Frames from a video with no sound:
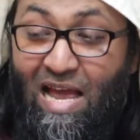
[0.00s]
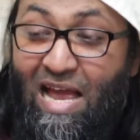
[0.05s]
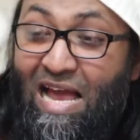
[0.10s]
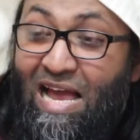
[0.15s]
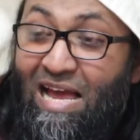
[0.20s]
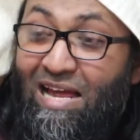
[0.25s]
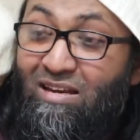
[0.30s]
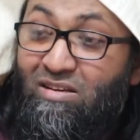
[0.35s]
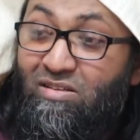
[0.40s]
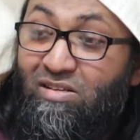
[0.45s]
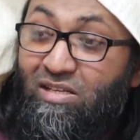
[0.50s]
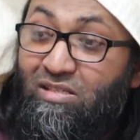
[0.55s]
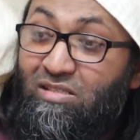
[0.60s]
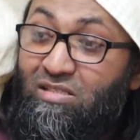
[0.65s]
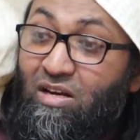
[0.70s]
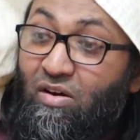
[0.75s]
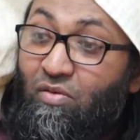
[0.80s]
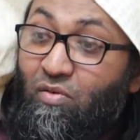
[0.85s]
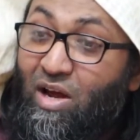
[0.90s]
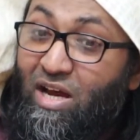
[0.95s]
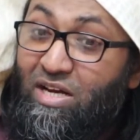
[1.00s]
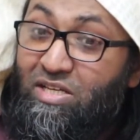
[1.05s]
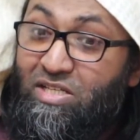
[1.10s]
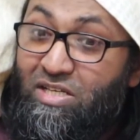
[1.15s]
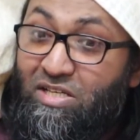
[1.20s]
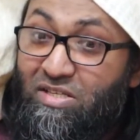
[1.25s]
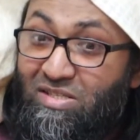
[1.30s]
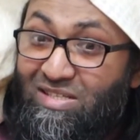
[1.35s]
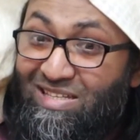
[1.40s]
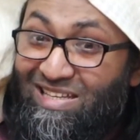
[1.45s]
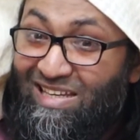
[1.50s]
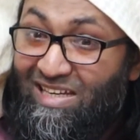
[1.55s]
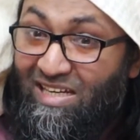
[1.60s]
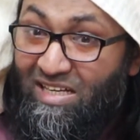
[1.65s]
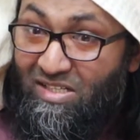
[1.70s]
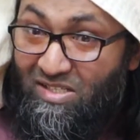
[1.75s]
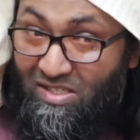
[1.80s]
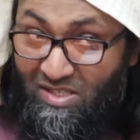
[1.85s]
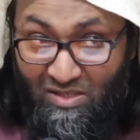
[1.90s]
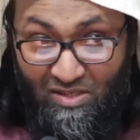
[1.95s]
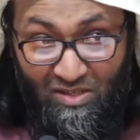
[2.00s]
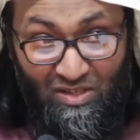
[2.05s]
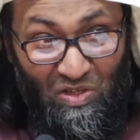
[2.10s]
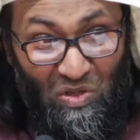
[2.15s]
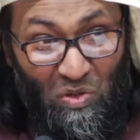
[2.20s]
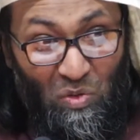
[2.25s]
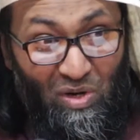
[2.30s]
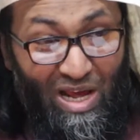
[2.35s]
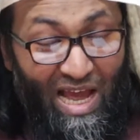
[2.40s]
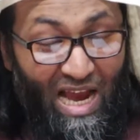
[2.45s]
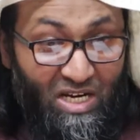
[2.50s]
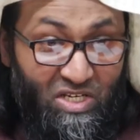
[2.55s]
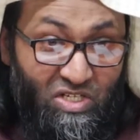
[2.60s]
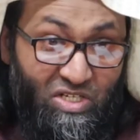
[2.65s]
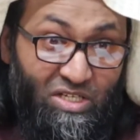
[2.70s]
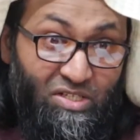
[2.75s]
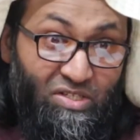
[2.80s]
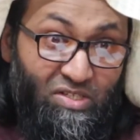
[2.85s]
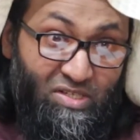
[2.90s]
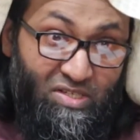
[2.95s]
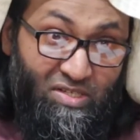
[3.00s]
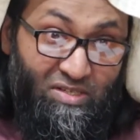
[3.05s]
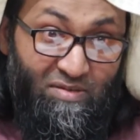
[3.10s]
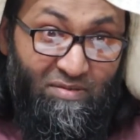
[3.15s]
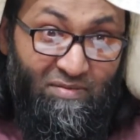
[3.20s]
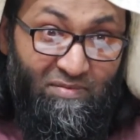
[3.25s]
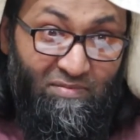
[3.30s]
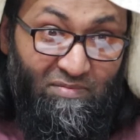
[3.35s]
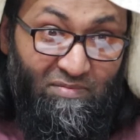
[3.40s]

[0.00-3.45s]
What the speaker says: and did the righteous deeds, good actions.